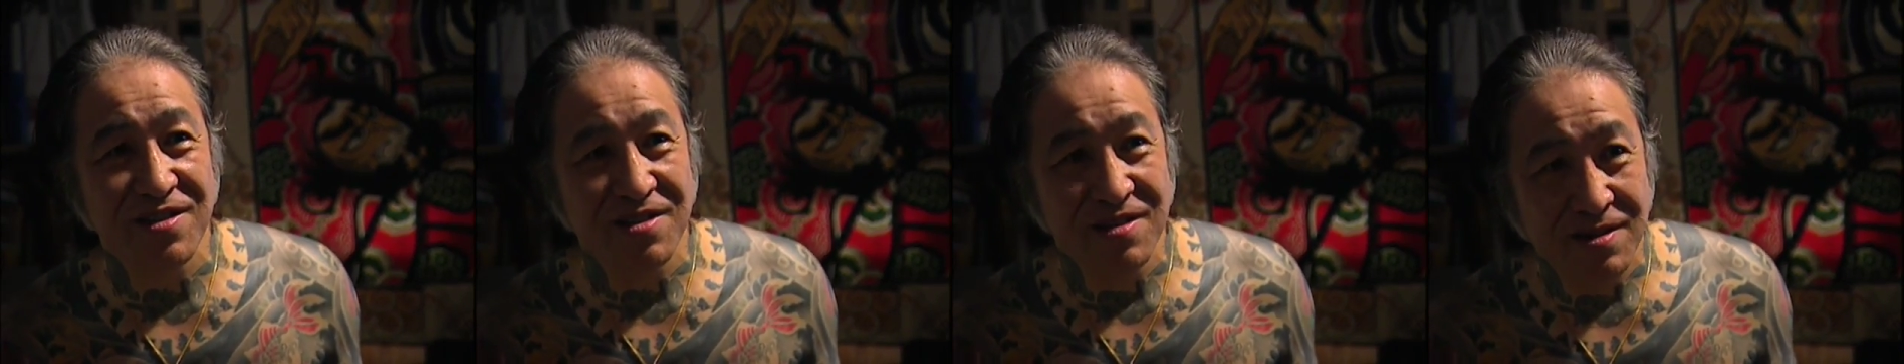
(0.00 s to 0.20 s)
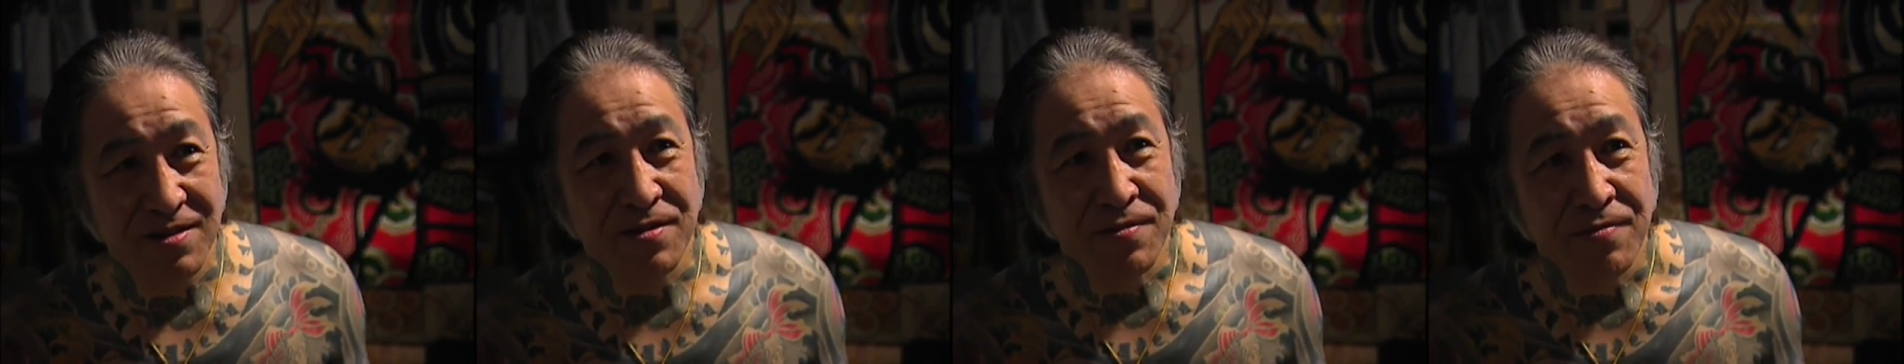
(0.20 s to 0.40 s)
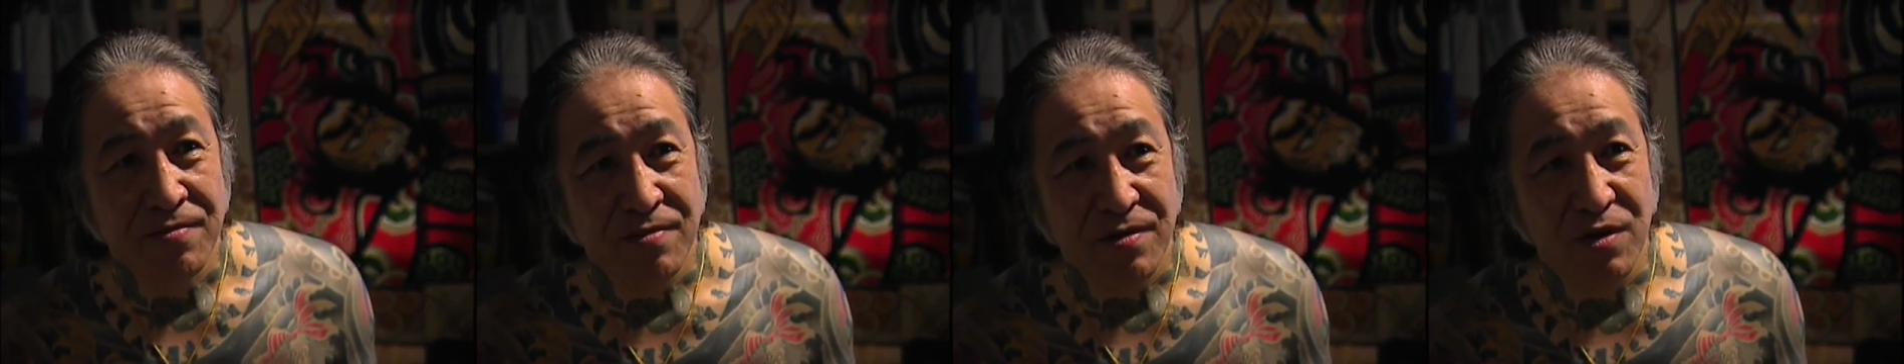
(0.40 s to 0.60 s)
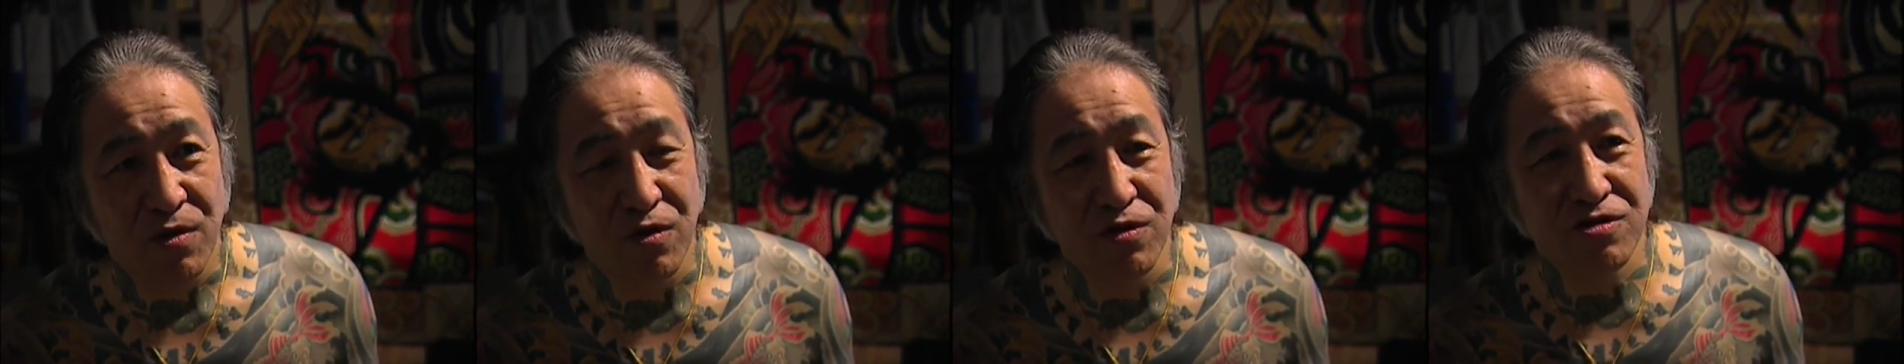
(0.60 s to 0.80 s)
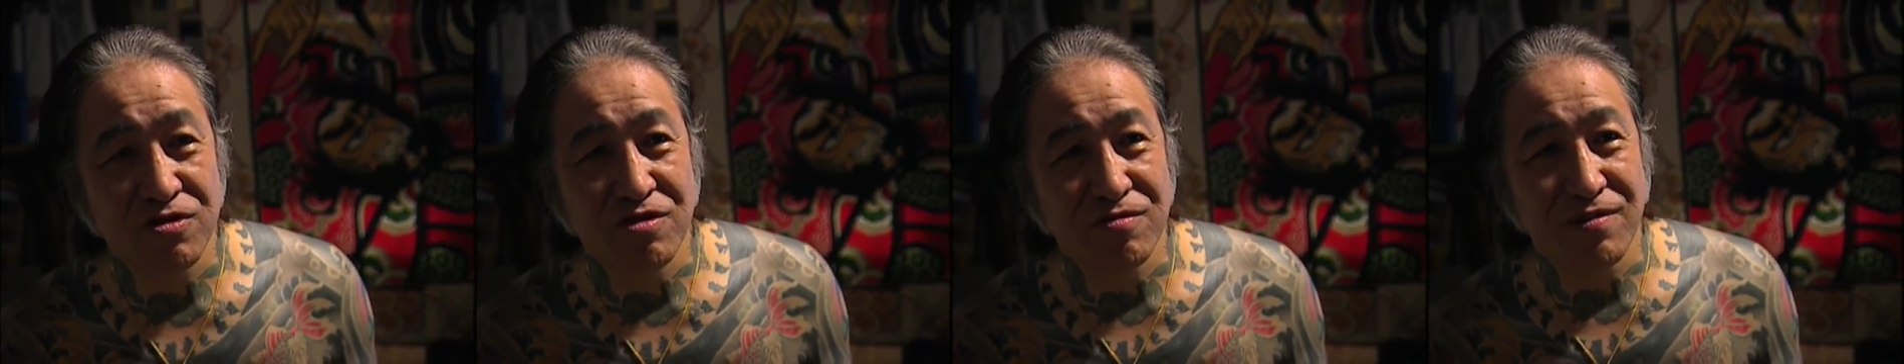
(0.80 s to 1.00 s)
bury them
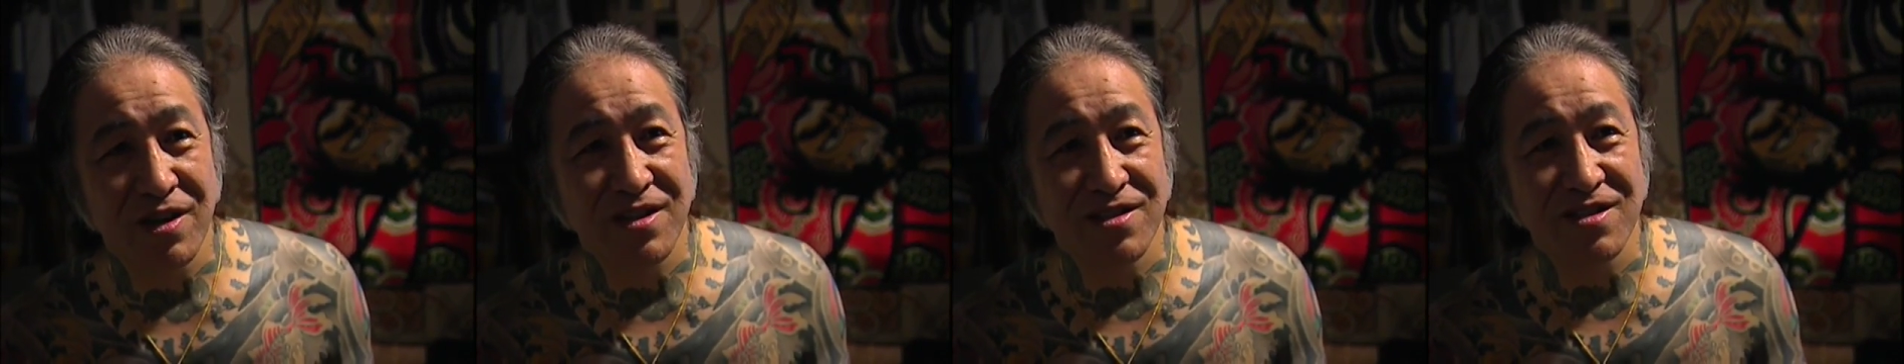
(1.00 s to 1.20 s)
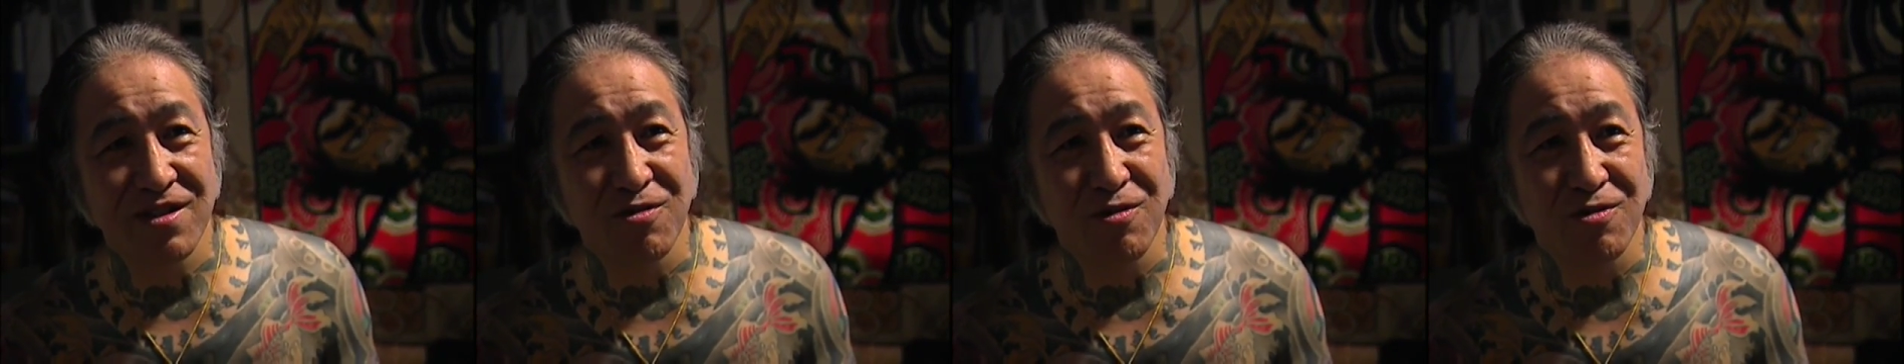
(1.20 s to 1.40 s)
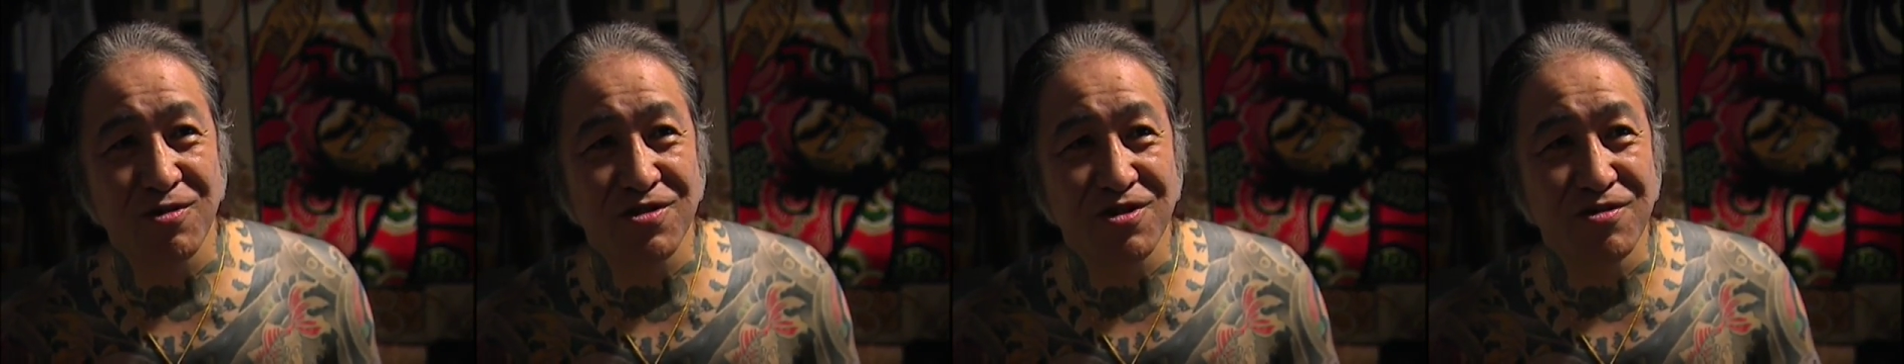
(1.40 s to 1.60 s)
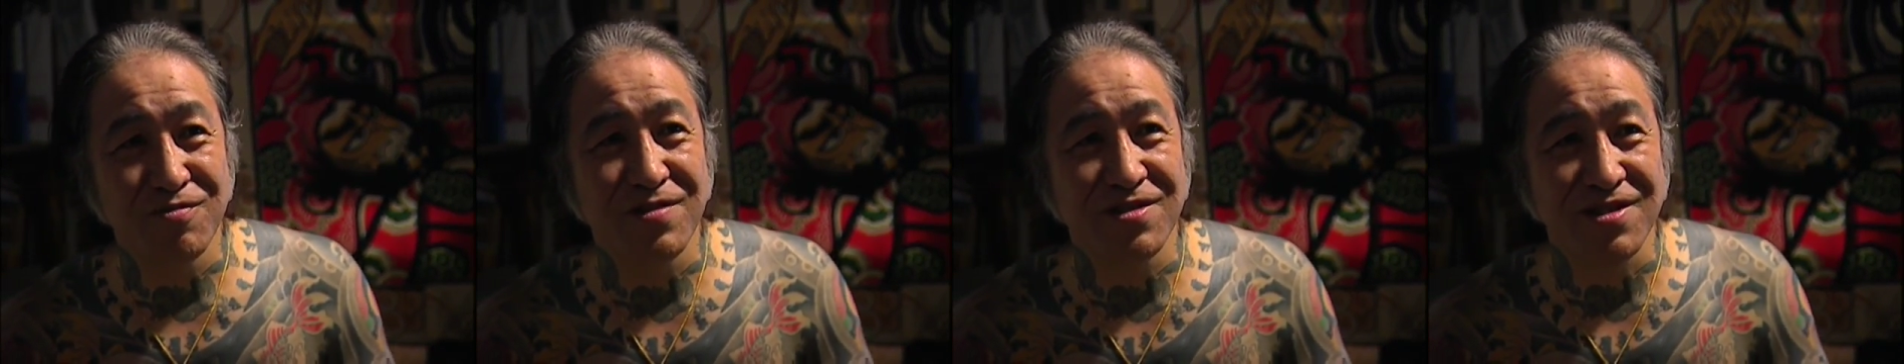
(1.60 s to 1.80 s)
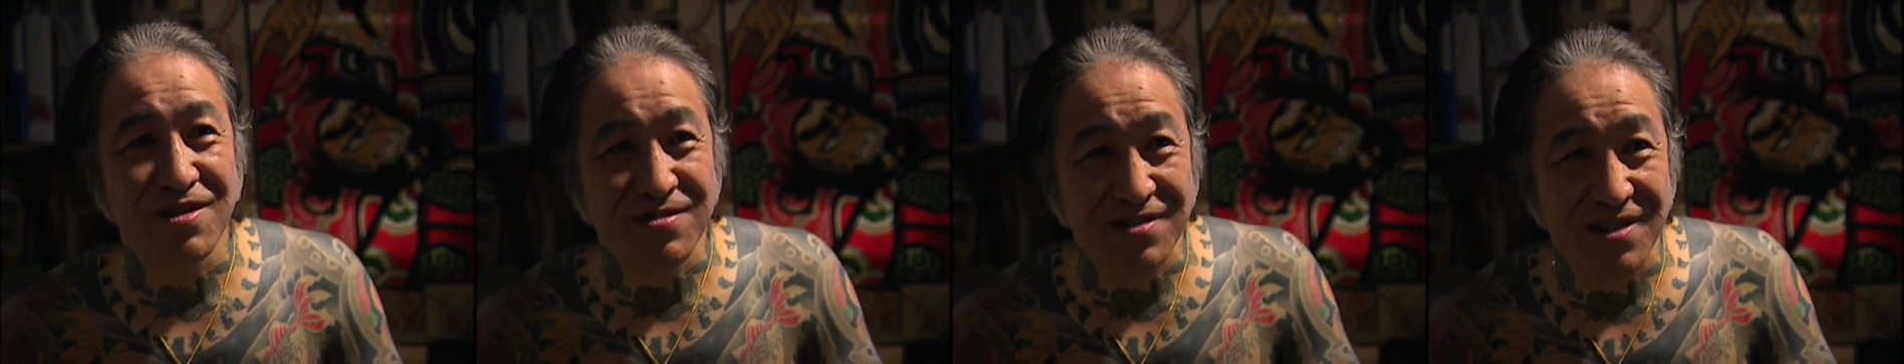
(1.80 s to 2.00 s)
if they made a mistake.